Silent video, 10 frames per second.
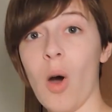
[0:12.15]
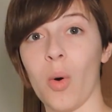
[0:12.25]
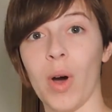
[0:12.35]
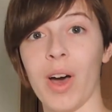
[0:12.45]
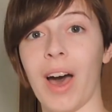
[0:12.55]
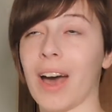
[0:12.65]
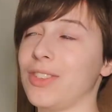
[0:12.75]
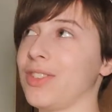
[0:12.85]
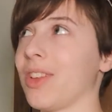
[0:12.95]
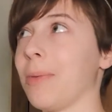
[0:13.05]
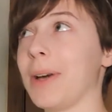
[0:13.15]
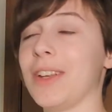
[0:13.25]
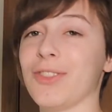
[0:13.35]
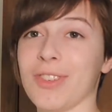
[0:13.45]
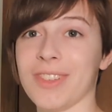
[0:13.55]
Oh, I just thought my
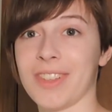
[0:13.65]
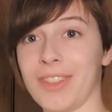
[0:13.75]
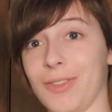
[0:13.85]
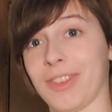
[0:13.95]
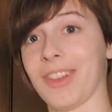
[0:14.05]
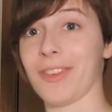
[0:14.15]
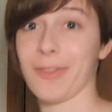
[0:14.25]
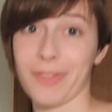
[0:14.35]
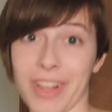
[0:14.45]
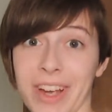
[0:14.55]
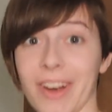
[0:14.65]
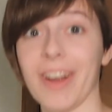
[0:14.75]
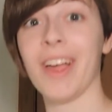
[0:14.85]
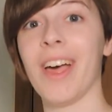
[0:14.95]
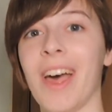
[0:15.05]
entrance could use a little flair.